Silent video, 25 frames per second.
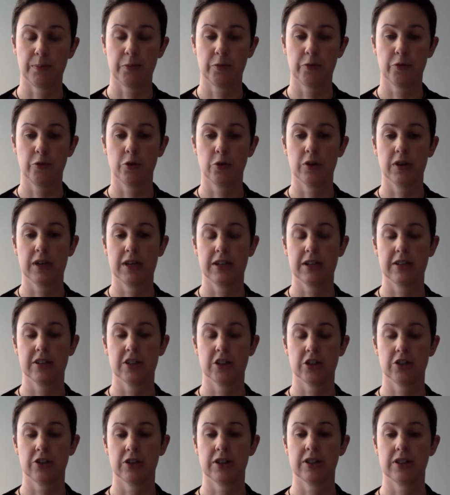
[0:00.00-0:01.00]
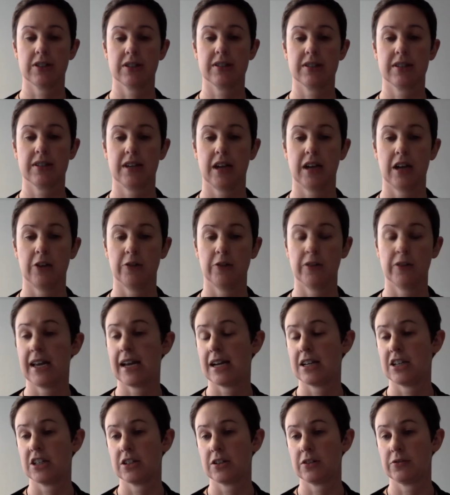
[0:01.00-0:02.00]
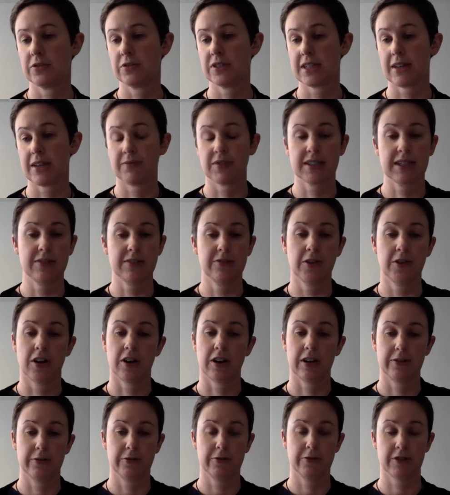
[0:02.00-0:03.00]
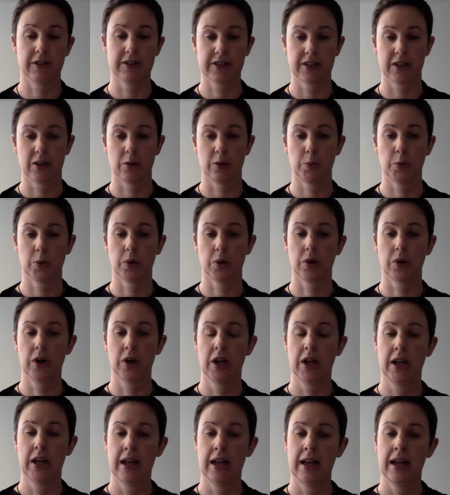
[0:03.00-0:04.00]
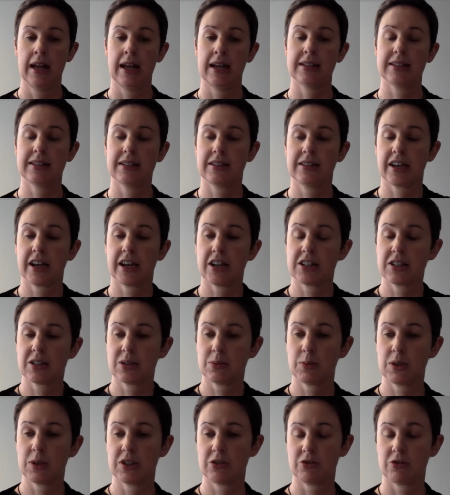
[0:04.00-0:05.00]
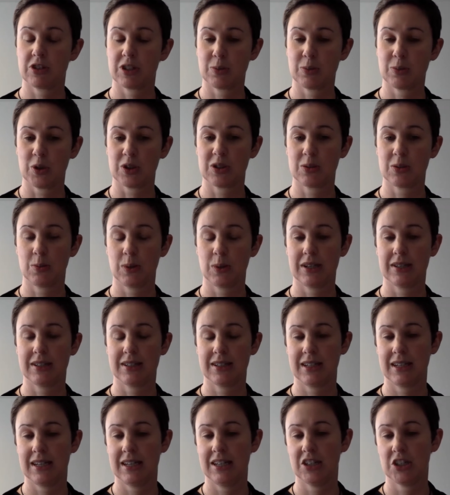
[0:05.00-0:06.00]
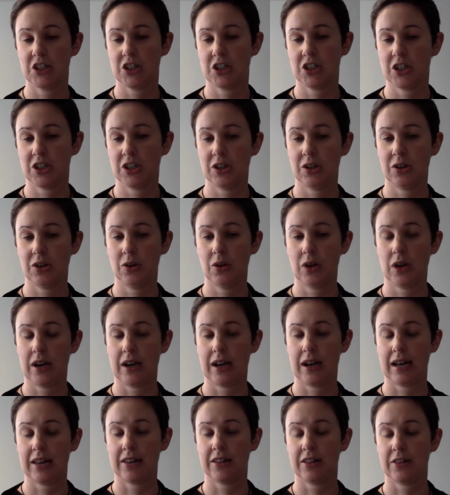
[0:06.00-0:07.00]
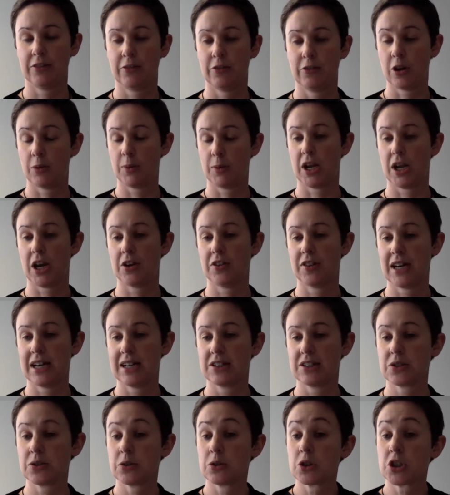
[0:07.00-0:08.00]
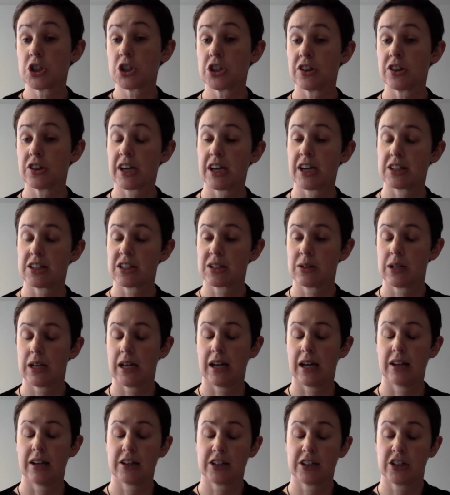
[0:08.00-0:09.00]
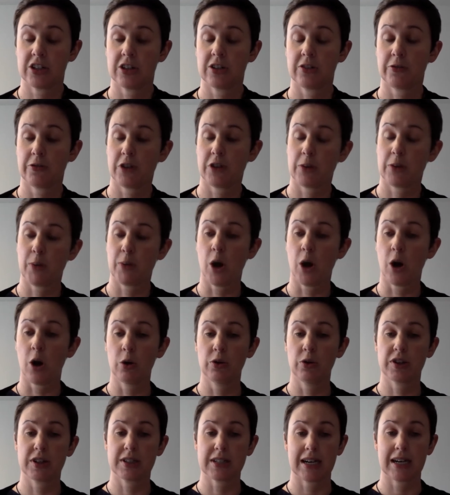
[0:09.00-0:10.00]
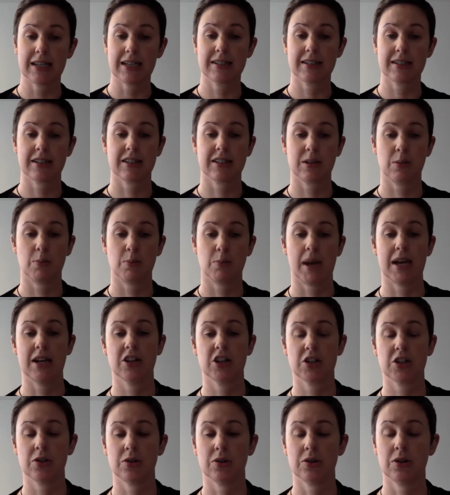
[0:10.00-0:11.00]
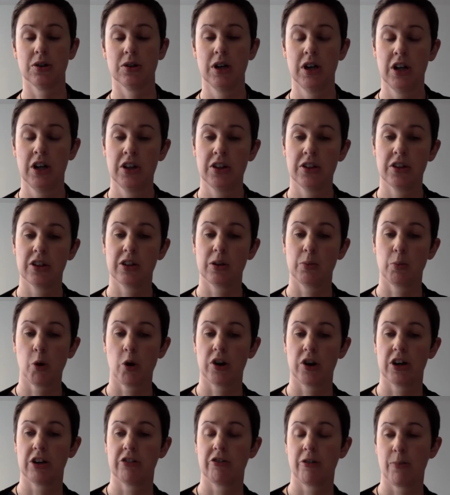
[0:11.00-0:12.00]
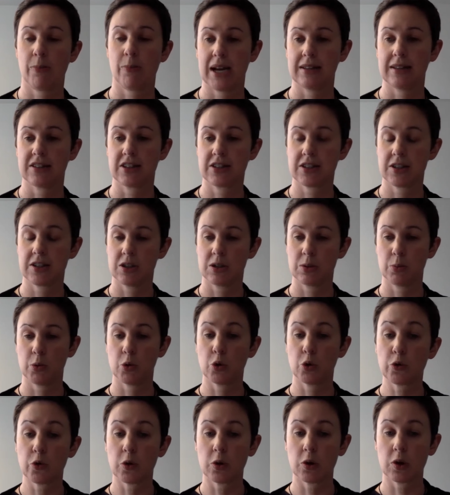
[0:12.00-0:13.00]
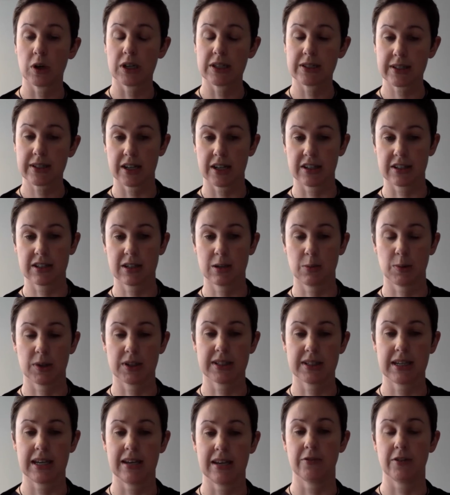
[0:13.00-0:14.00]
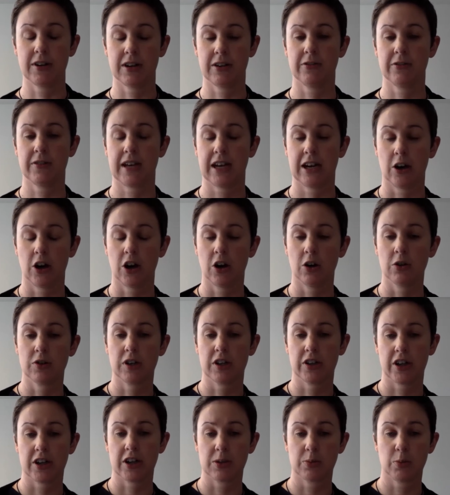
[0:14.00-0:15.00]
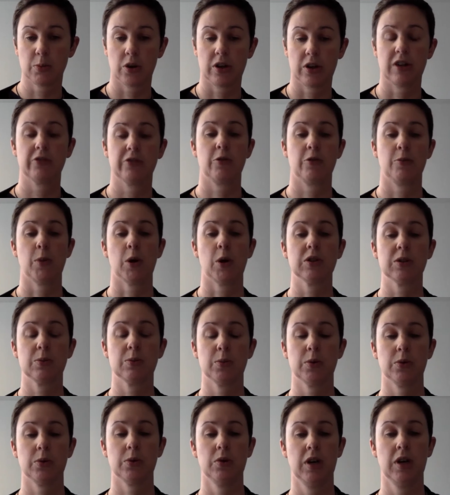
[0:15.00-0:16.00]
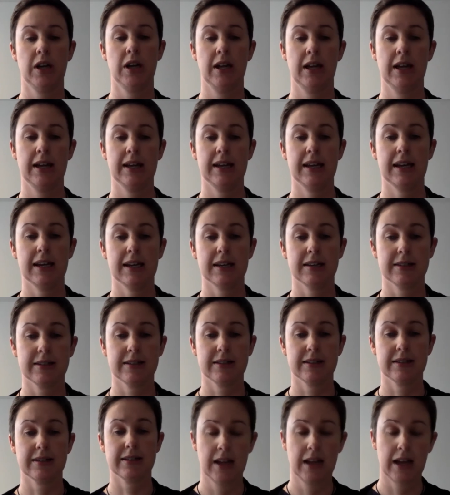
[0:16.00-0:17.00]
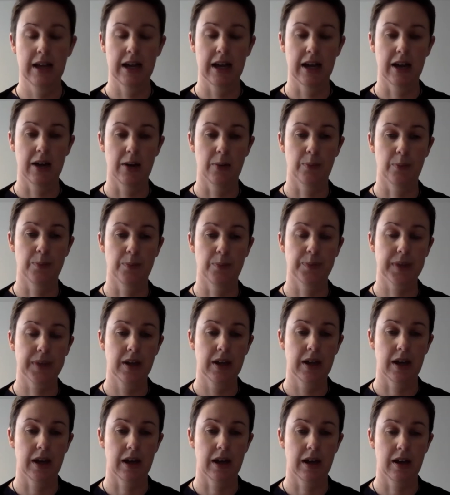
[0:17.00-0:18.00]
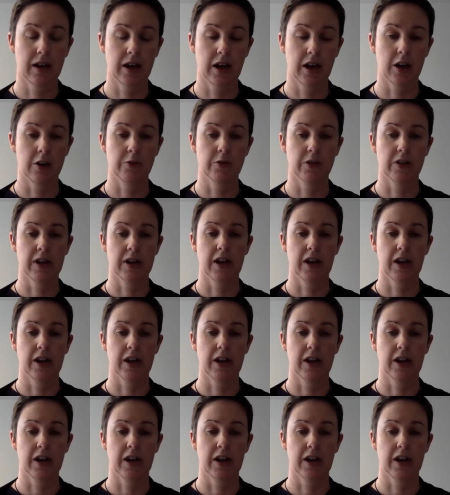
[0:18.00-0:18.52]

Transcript: for the insurance over the age of 75, for example. Is it the customer's responsibility to let the firm know that, or should the firm hold the data to make sure that the product remains suitable for all its customers, even if they are holding those products for multiple years over the